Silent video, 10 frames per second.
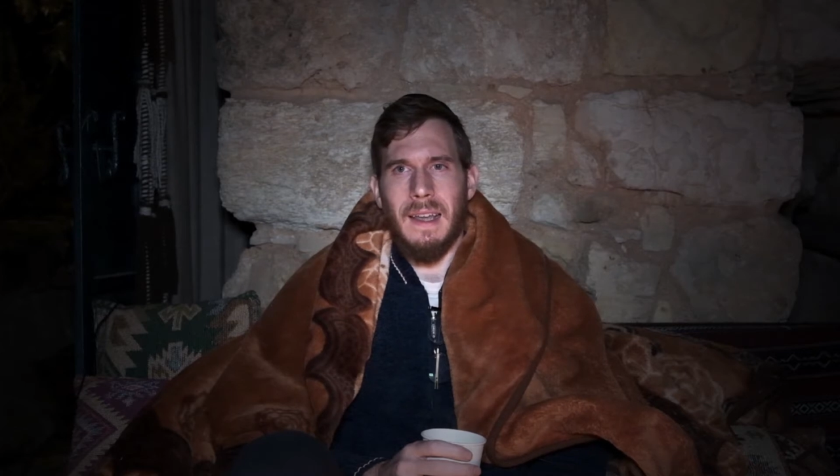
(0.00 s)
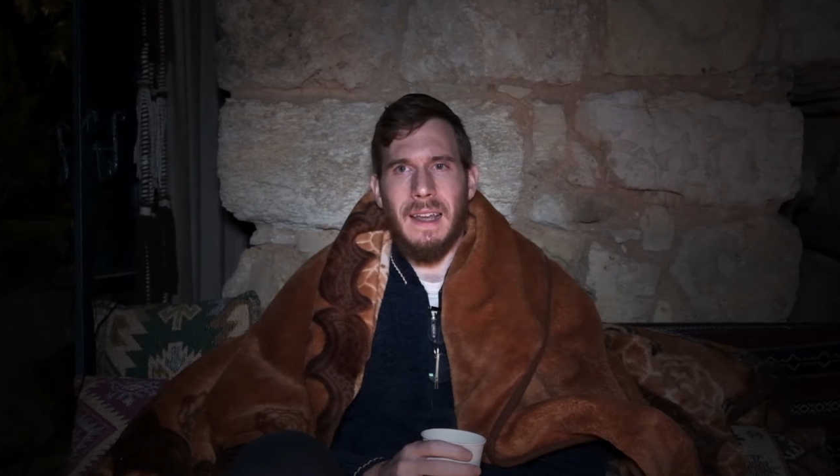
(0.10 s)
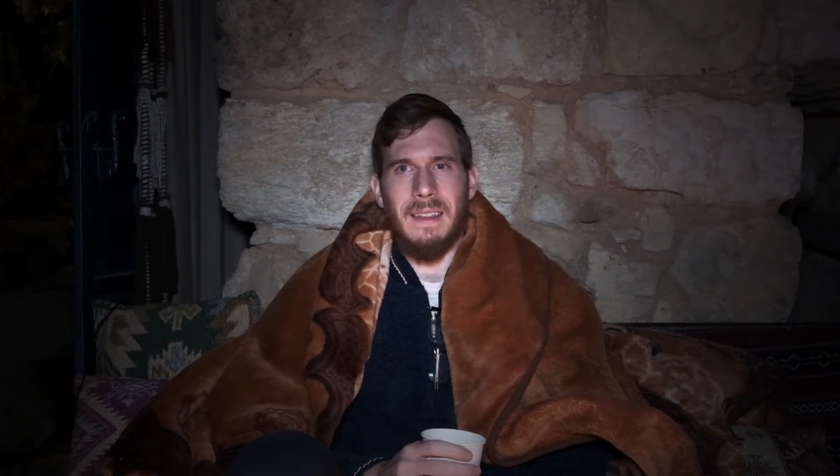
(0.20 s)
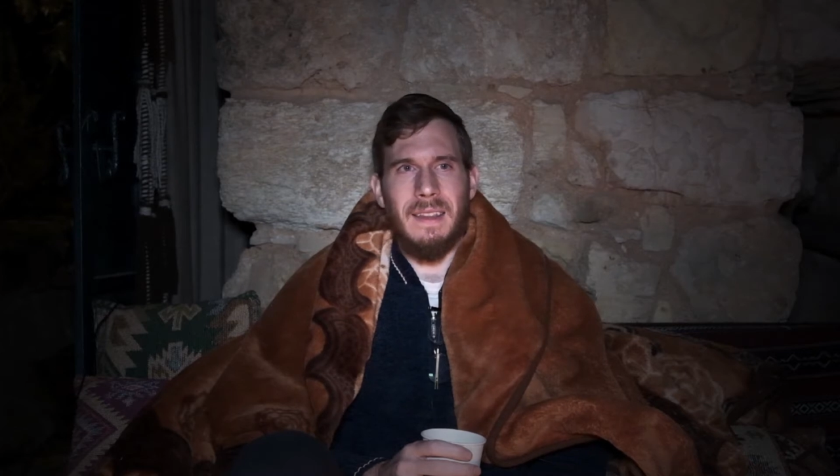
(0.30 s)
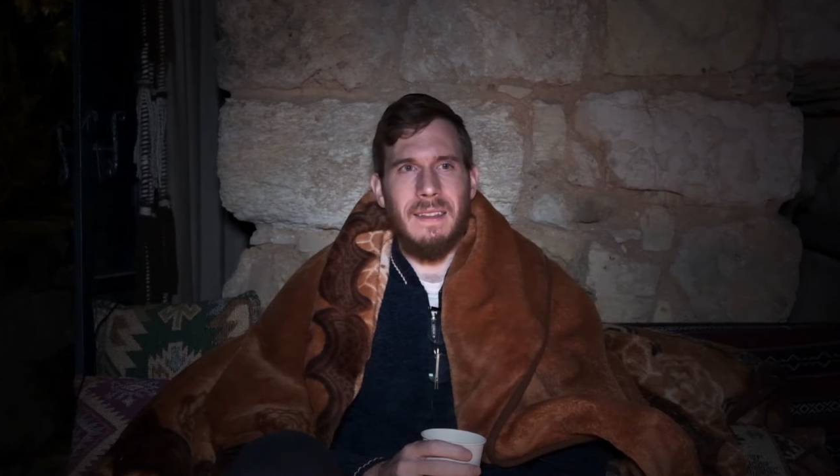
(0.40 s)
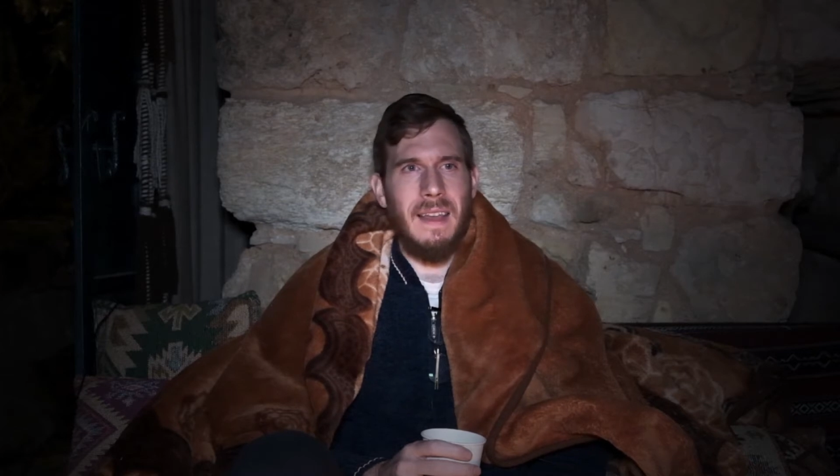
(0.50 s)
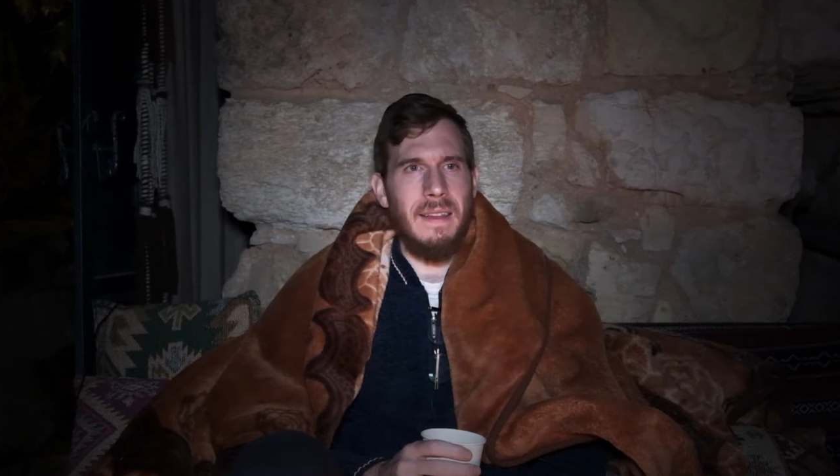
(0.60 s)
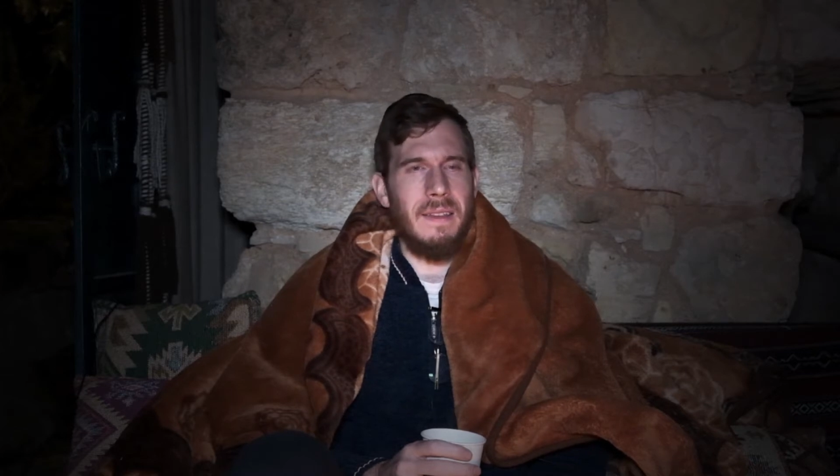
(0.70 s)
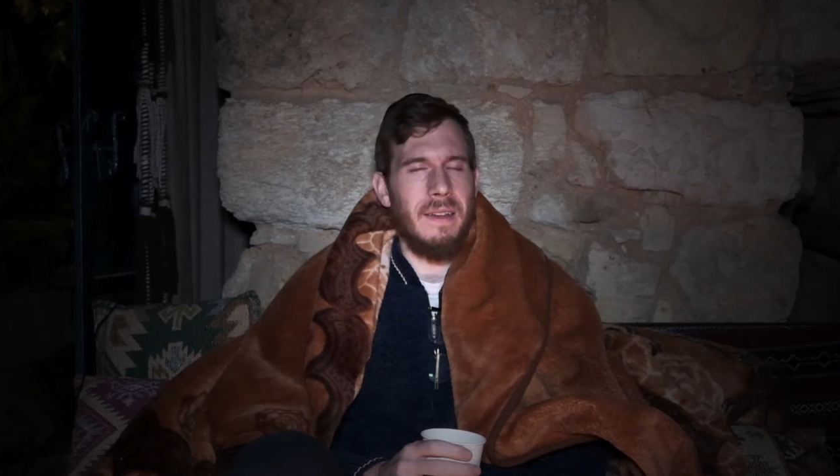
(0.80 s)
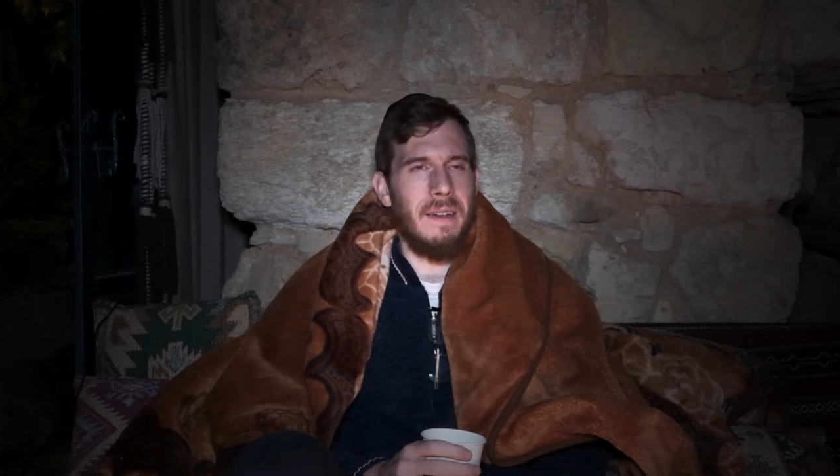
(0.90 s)
and the
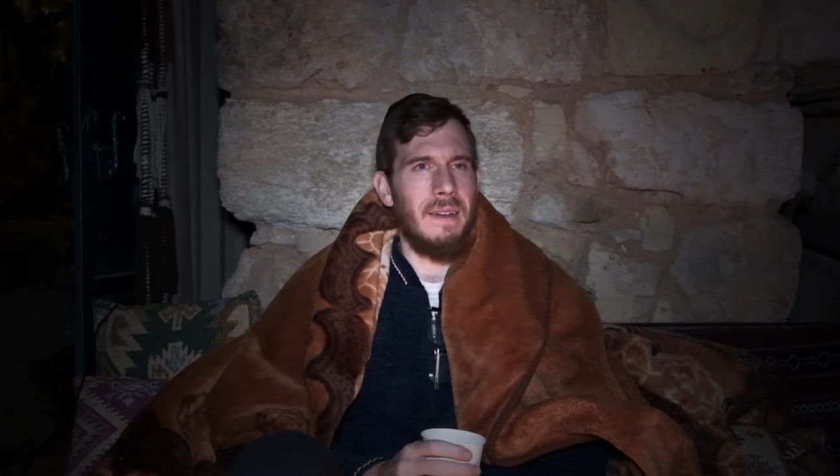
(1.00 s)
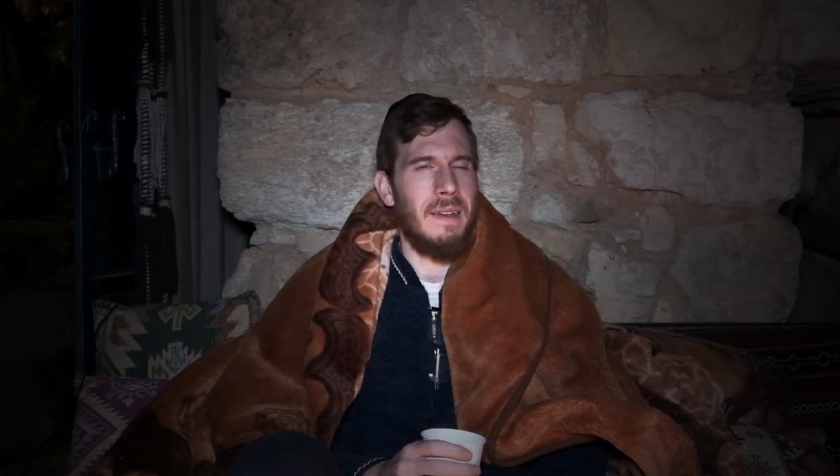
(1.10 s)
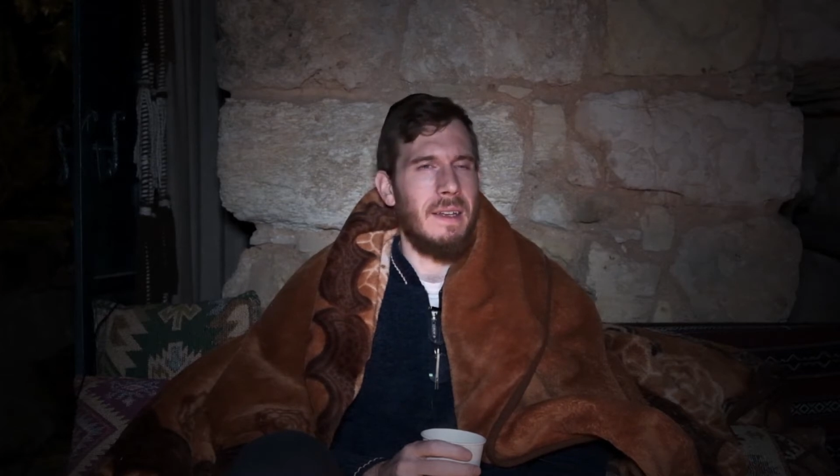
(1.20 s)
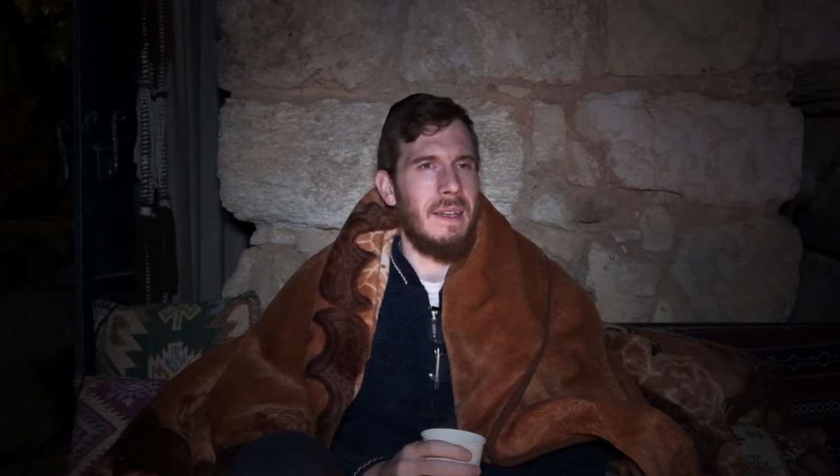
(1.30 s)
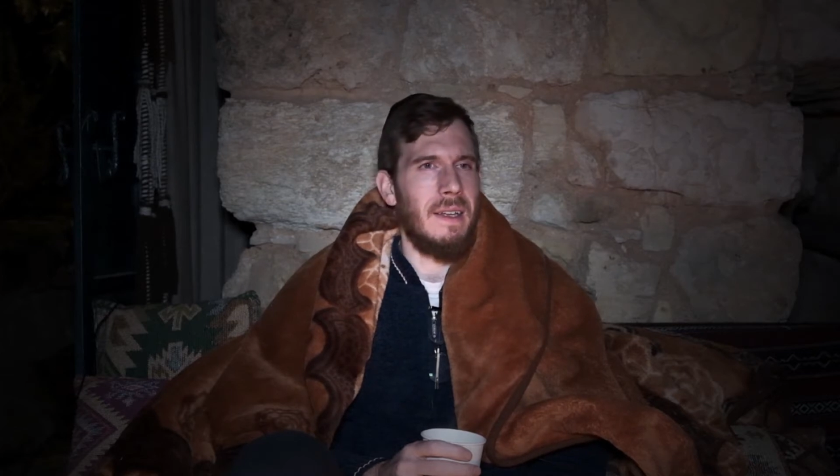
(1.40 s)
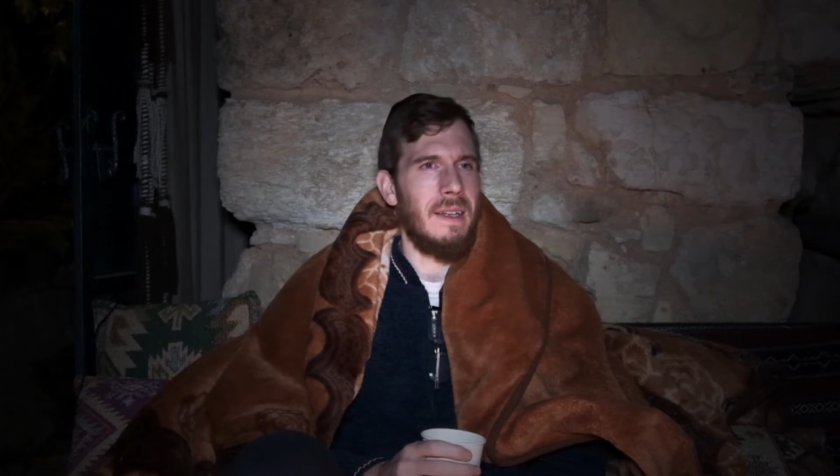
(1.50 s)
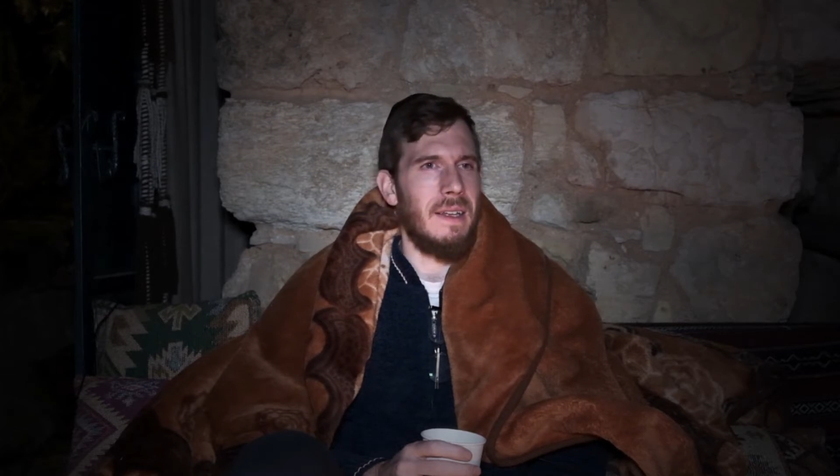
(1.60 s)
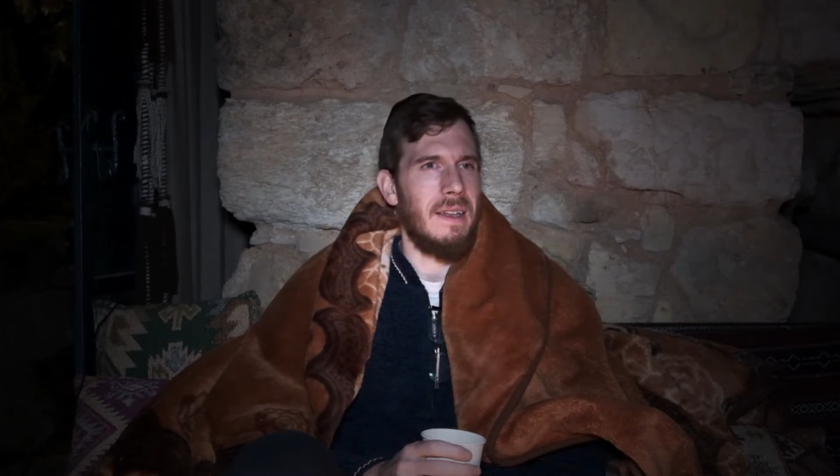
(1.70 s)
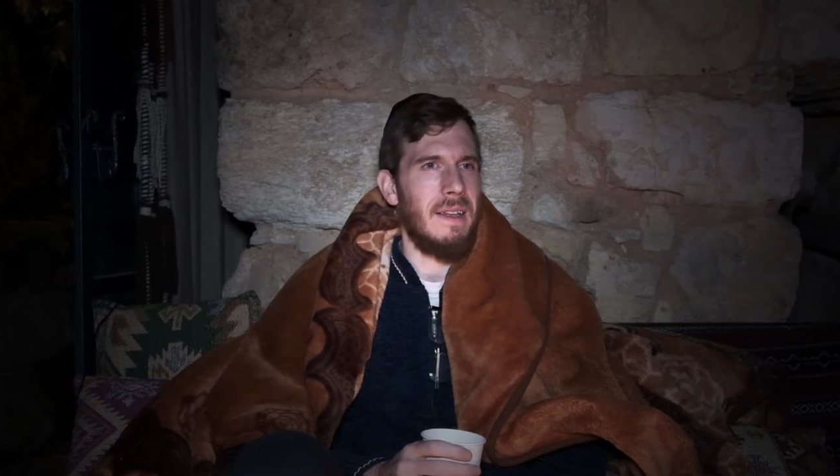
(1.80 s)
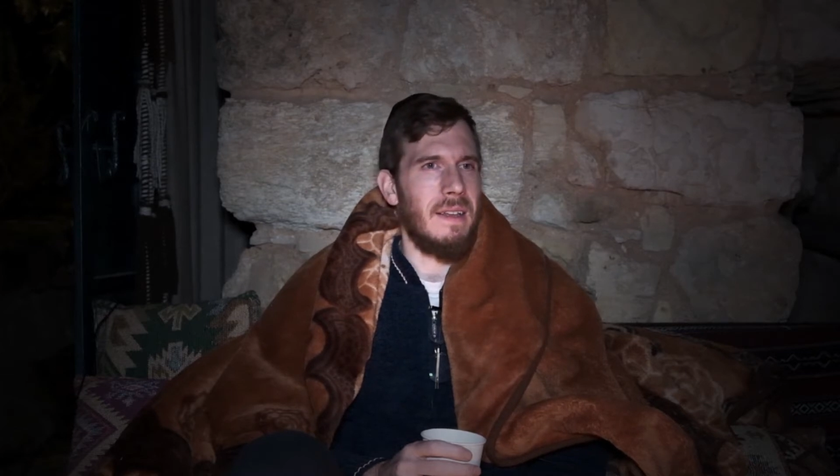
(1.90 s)
center
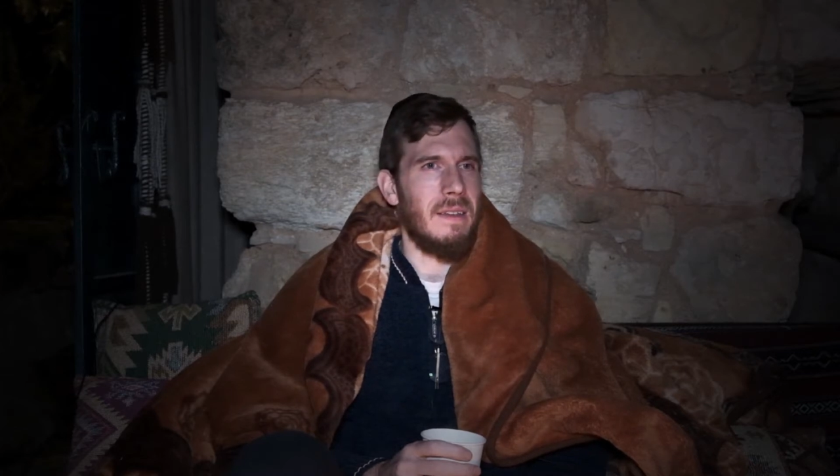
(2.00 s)
is